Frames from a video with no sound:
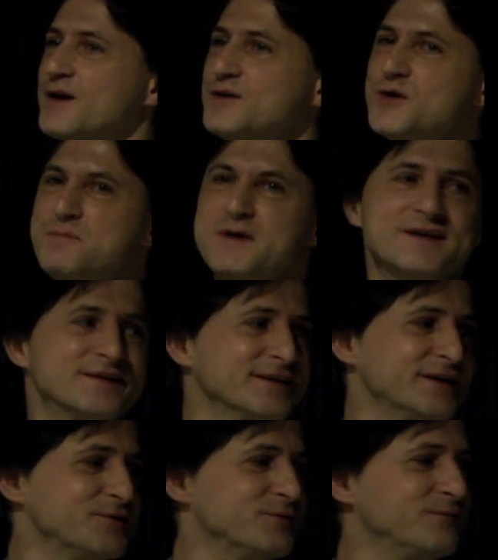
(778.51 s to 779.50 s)
you
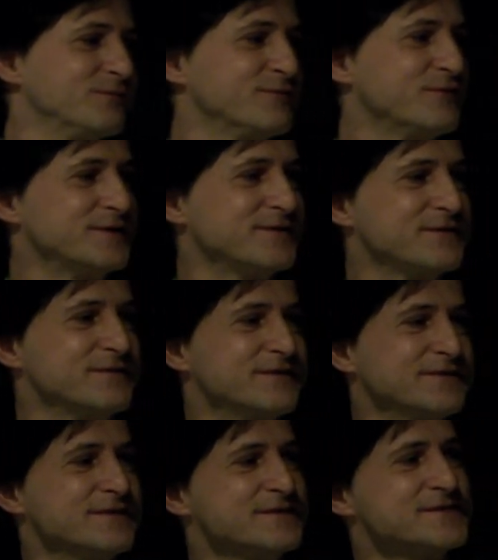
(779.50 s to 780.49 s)
immediately, if you
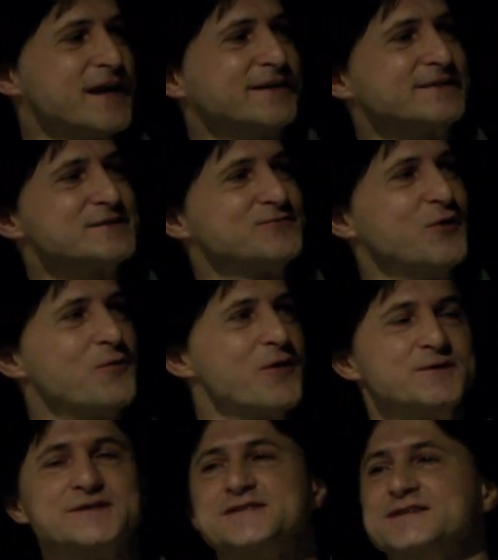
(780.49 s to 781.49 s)
take these 4
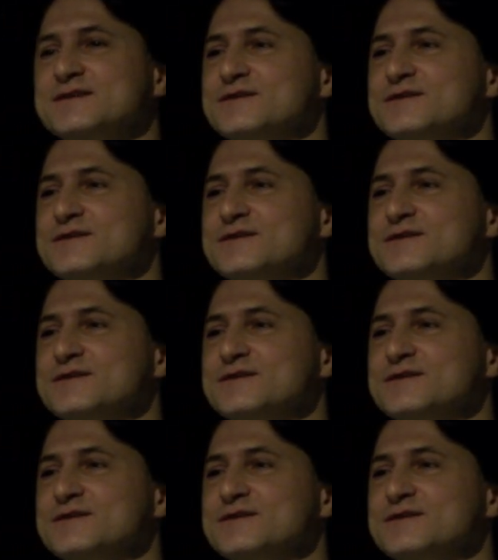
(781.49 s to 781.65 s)
words,